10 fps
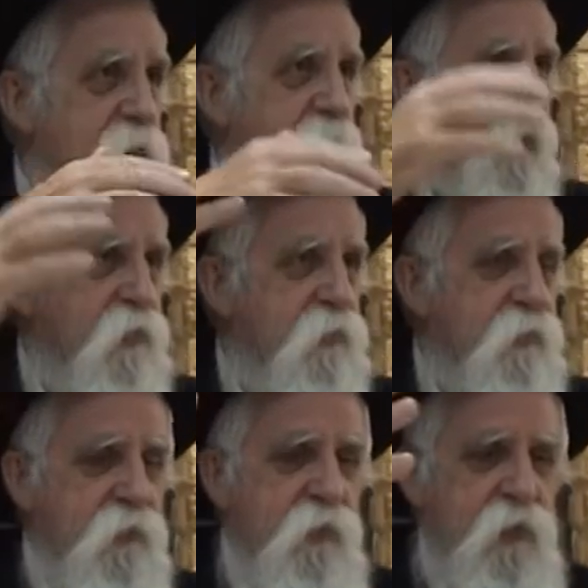
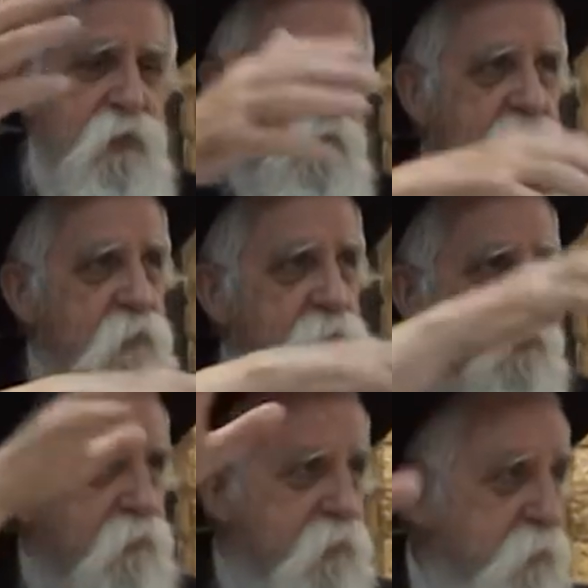He had his own
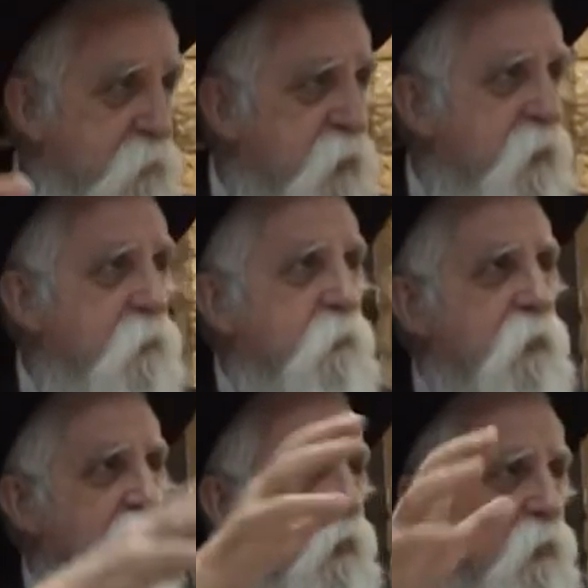Talmidim,
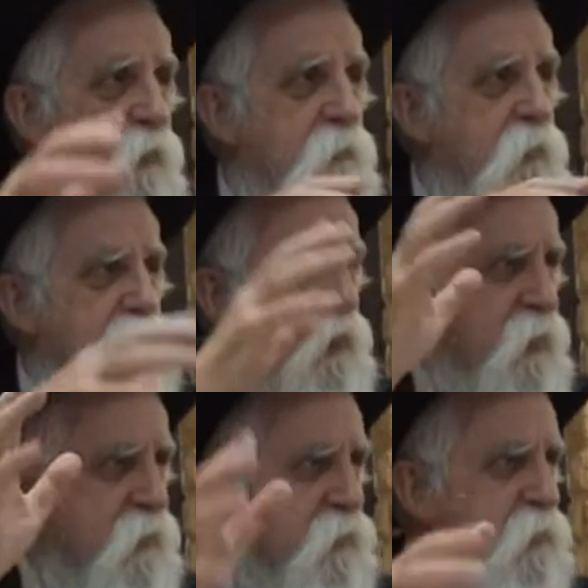and he wrote
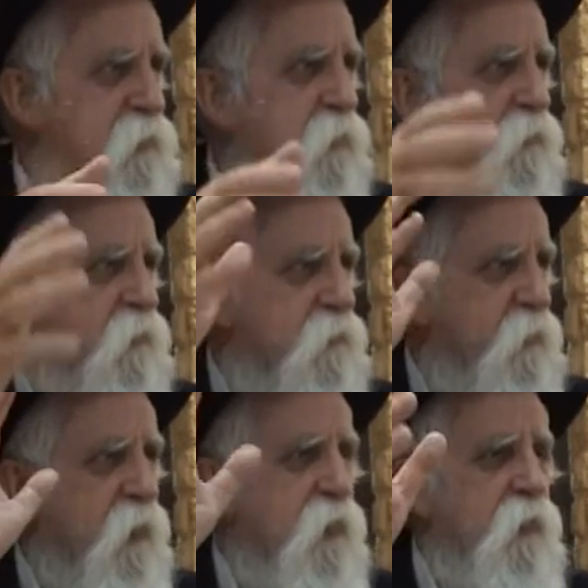Charles and Chuvas,
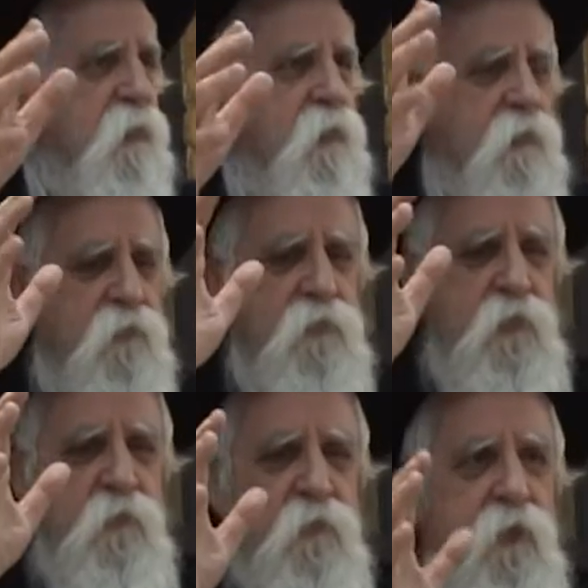many, and the whole
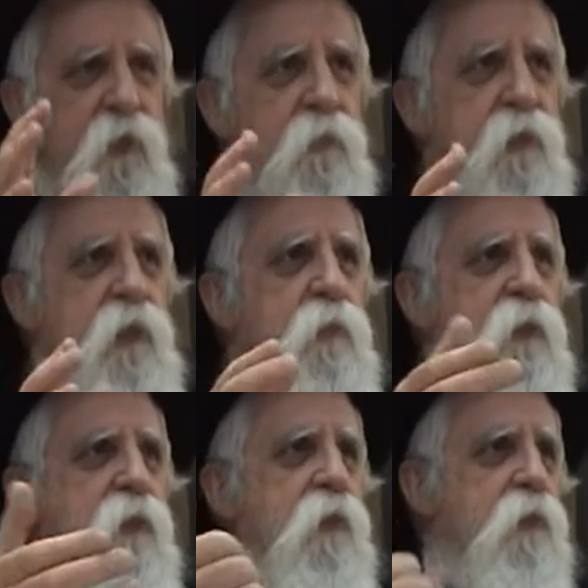thing. But he
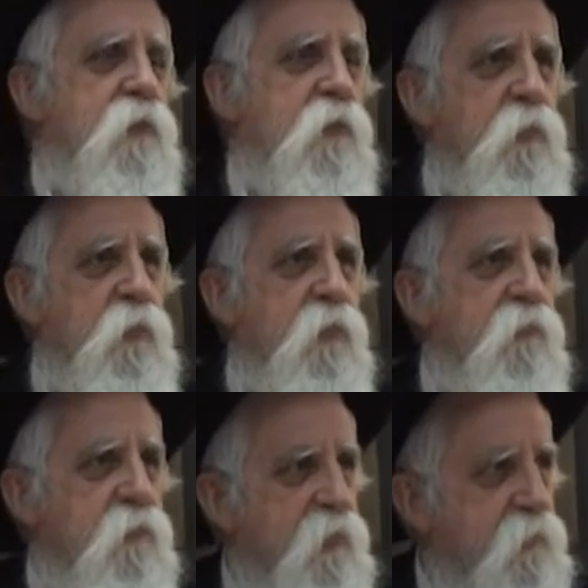wanted to learn Kabbalah
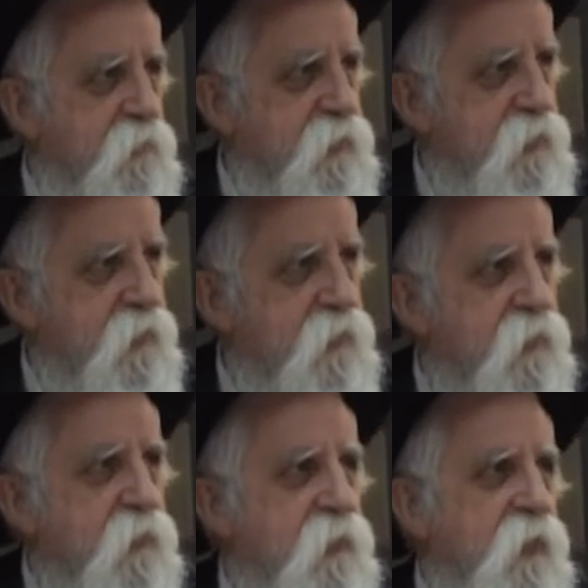from the Arizal.
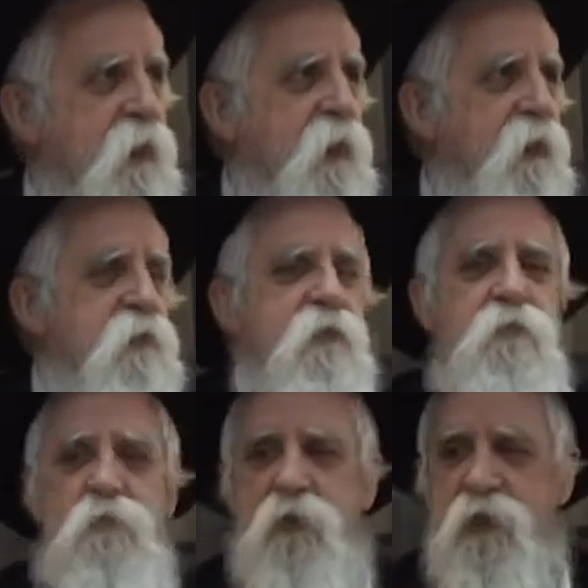And he asked
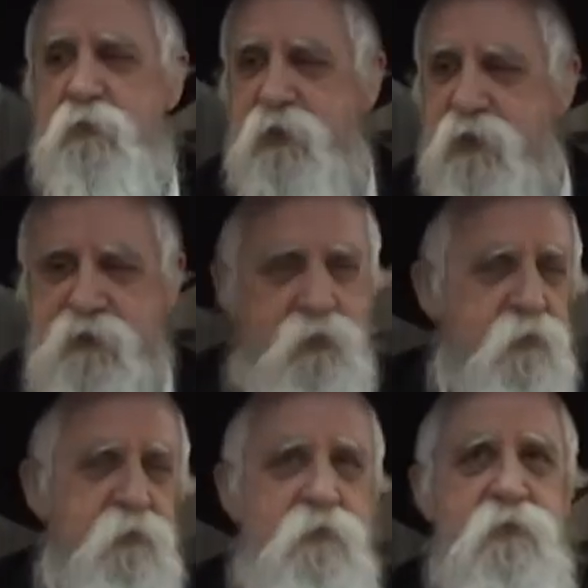him many, many
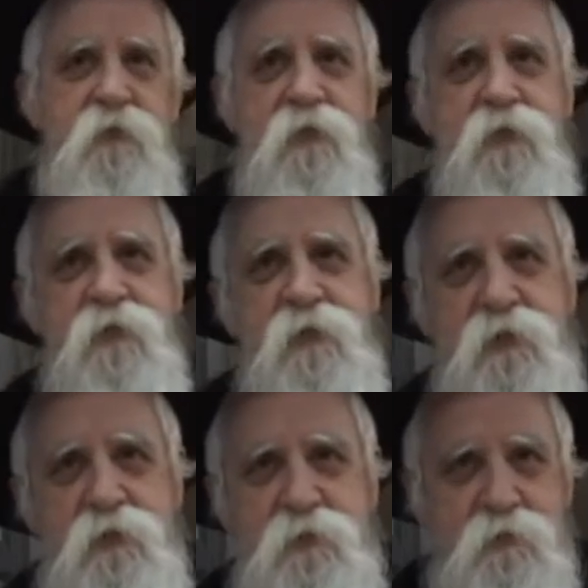times that
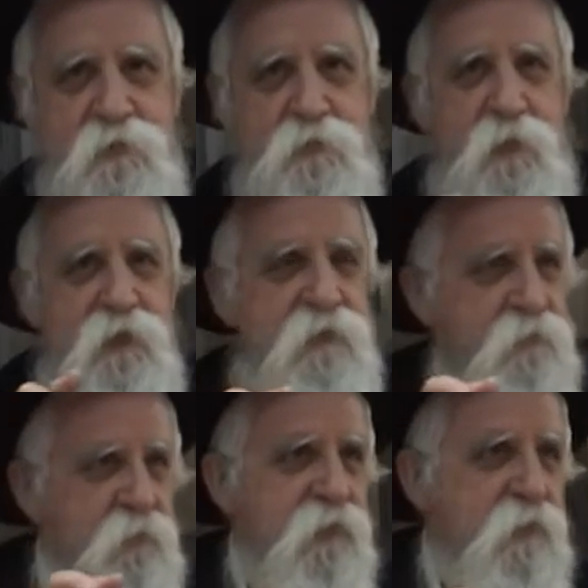he should spend
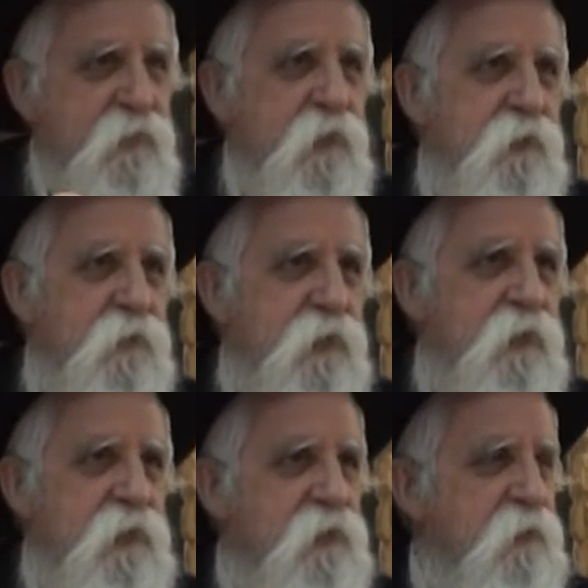special time to
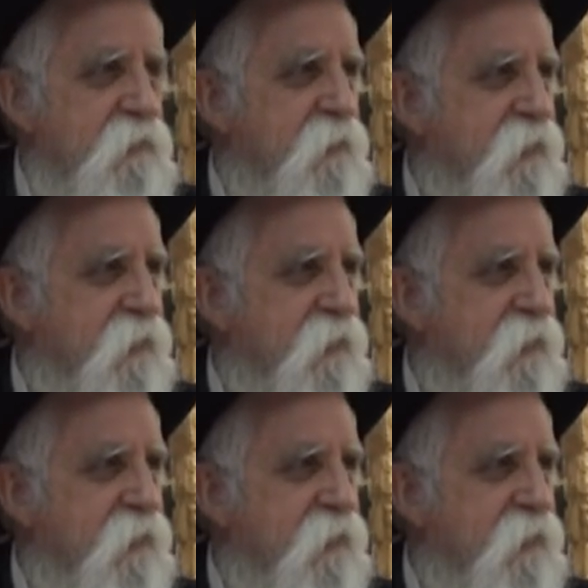teach him